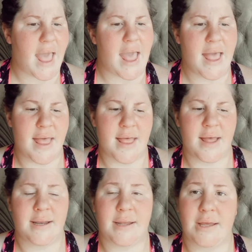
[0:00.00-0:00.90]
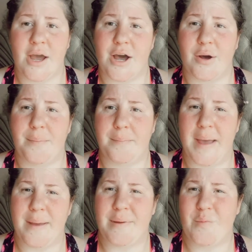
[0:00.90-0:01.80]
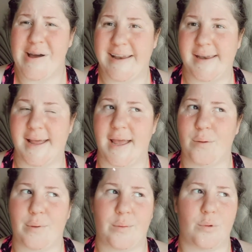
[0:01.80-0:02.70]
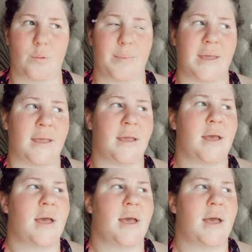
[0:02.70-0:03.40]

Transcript: And yeah, maybe one day we will be